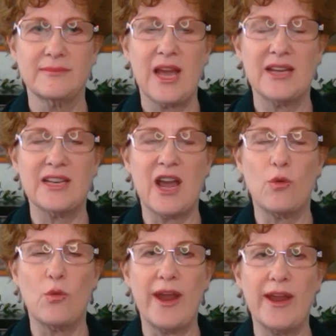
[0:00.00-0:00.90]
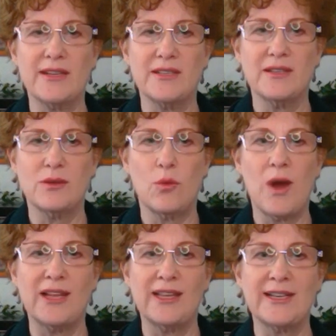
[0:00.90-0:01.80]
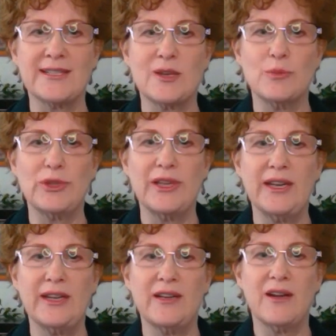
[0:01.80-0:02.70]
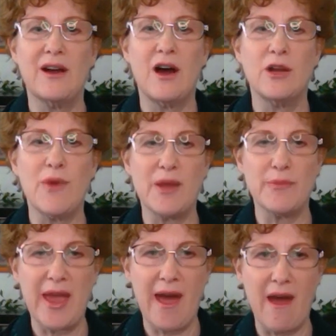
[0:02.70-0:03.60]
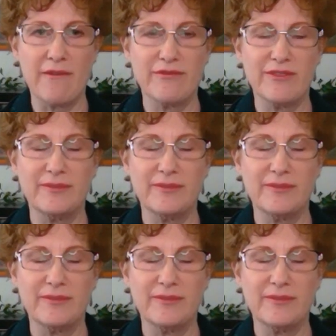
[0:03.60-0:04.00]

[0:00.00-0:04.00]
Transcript: And I wait while it is completed on my behalf.